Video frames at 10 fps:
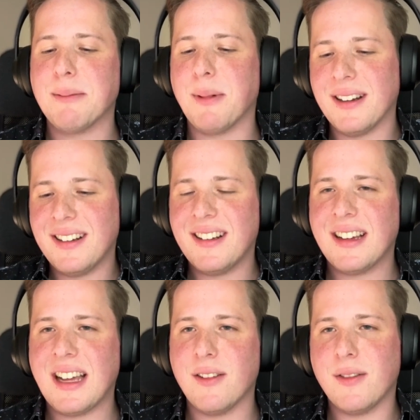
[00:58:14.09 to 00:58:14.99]
but
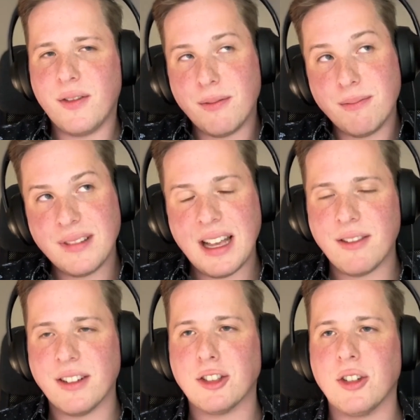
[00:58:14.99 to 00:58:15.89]
kind of have
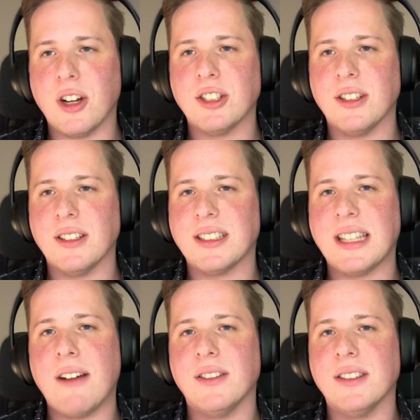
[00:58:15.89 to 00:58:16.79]
a structure, a
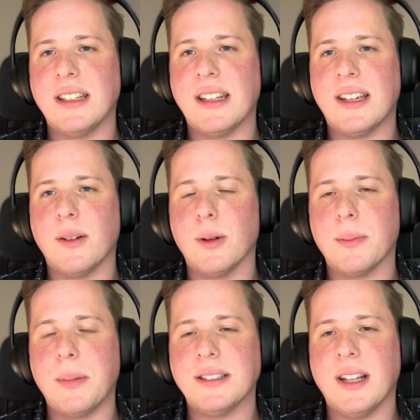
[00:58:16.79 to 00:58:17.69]
scaffolding they could
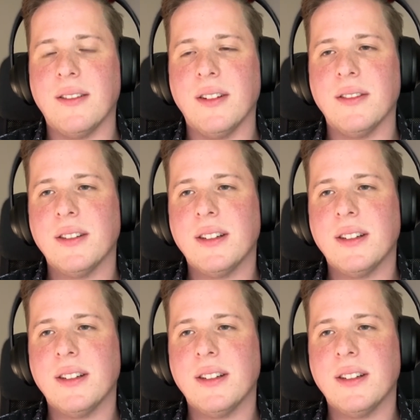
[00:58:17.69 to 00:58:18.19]
work based off of.